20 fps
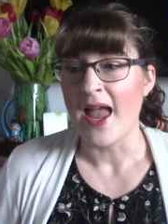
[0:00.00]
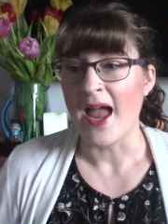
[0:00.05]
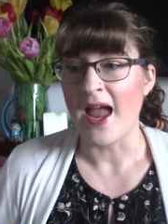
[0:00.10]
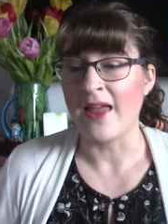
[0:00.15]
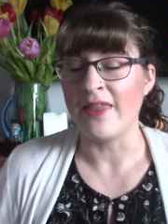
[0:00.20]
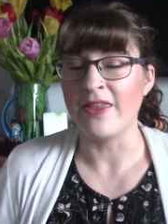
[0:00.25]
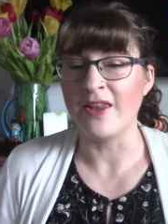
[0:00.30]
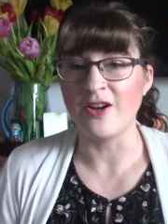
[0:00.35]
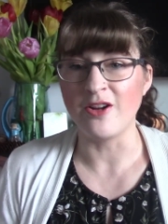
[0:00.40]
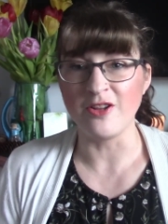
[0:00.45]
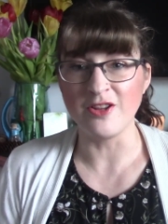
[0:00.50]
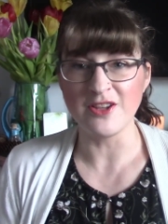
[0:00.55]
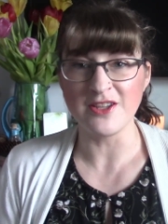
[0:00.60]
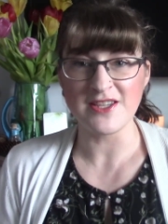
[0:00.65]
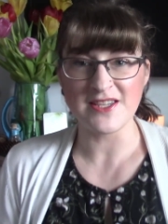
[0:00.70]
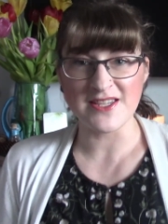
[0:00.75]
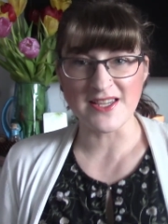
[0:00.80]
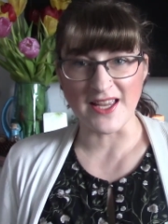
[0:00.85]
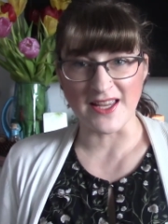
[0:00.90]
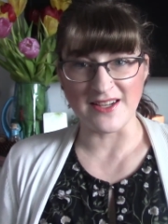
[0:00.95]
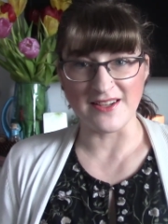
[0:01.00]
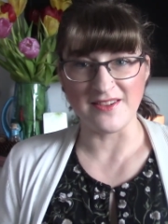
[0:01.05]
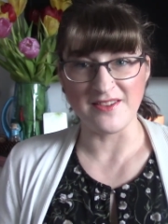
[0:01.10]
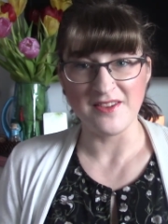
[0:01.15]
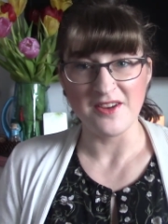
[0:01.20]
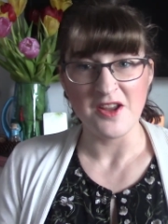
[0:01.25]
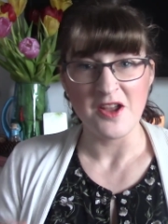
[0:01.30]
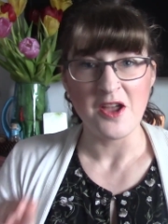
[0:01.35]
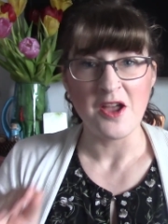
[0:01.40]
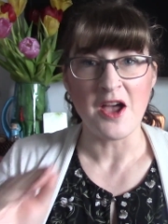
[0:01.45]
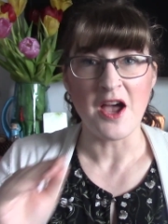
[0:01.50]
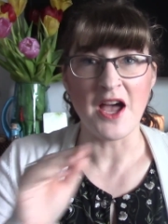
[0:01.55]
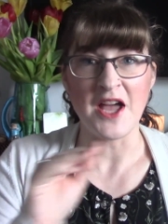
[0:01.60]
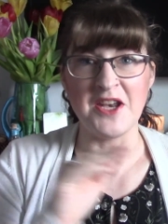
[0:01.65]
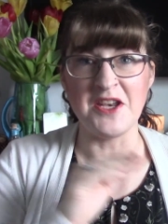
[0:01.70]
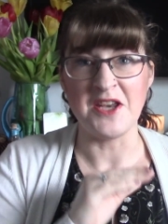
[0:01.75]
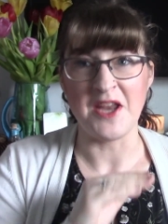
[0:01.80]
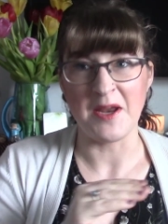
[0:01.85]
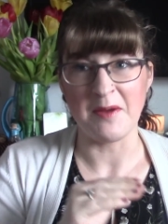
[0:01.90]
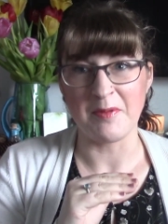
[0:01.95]
And then all of a sudden, a
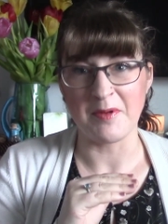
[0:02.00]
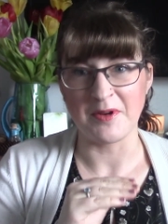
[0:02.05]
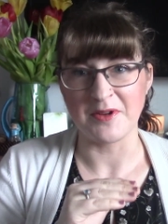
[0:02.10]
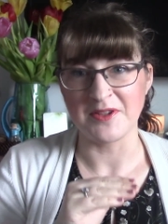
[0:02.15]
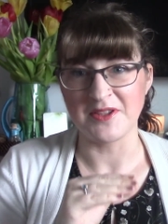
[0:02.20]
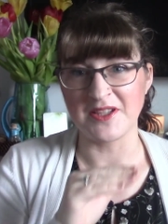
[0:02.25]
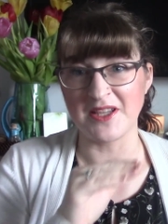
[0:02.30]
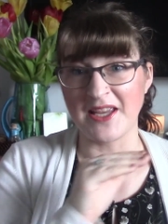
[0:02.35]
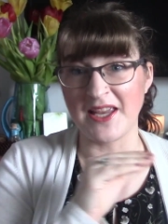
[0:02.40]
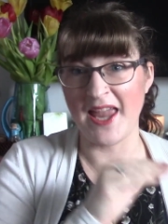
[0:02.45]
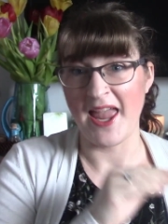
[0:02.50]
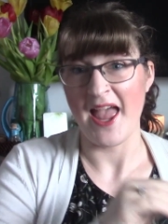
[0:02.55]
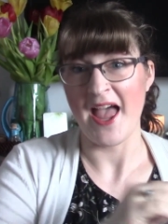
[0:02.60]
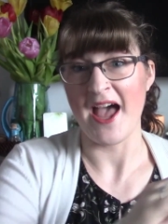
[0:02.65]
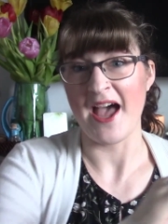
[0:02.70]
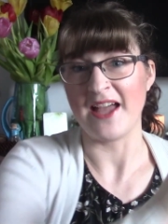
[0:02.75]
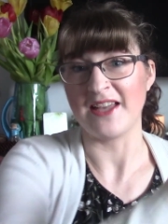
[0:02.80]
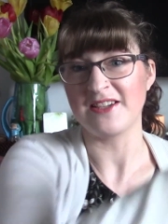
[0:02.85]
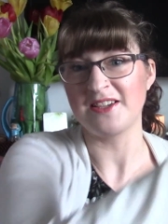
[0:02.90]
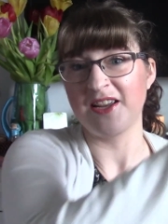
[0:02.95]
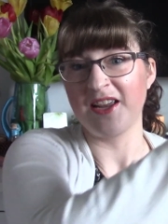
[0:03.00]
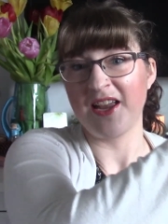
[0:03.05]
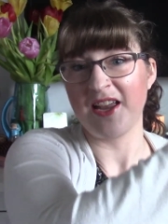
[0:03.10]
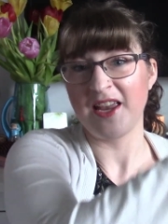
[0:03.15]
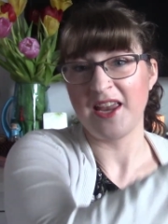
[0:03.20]
neighbor's cat